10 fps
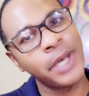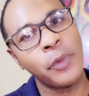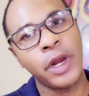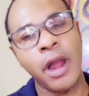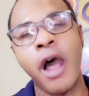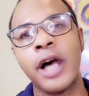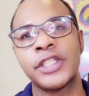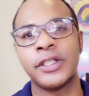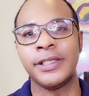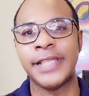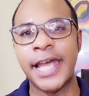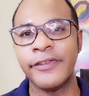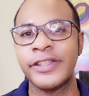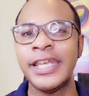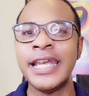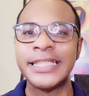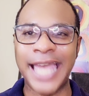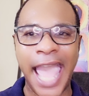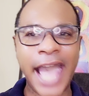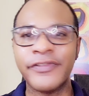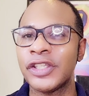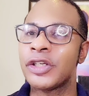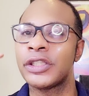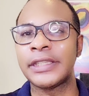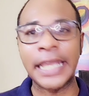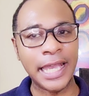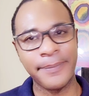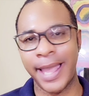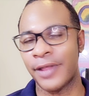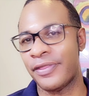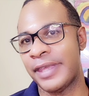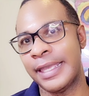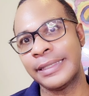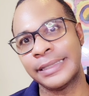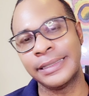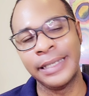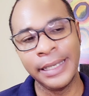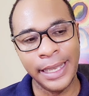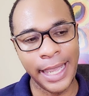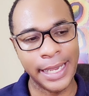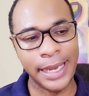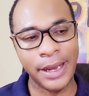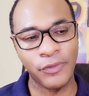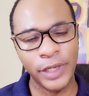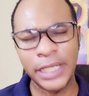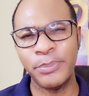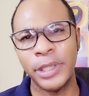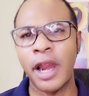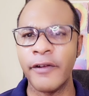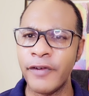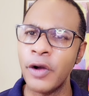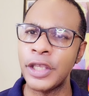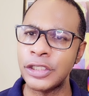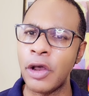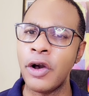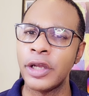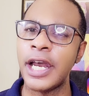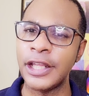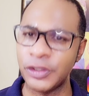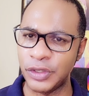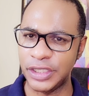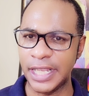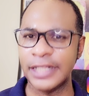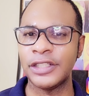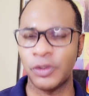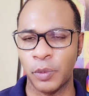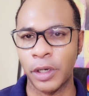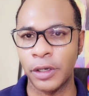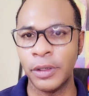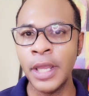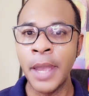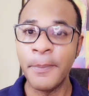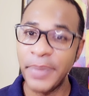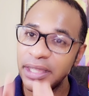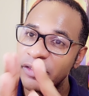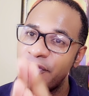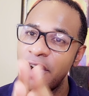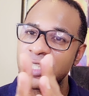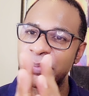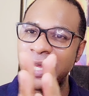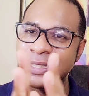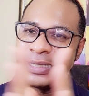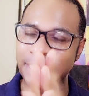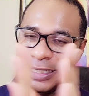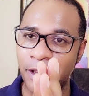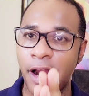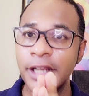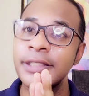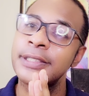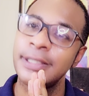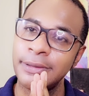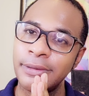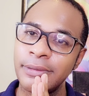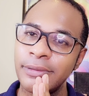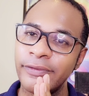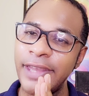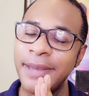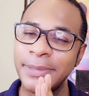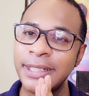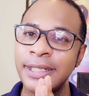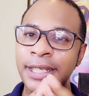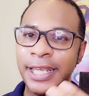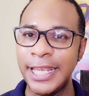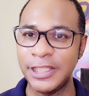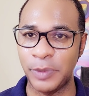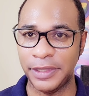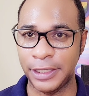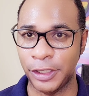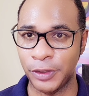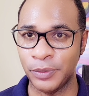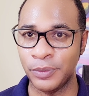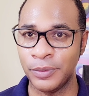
but we're also left to have to think about things and and and really put our focus on understanding the world but the first place that starts, family, is within you.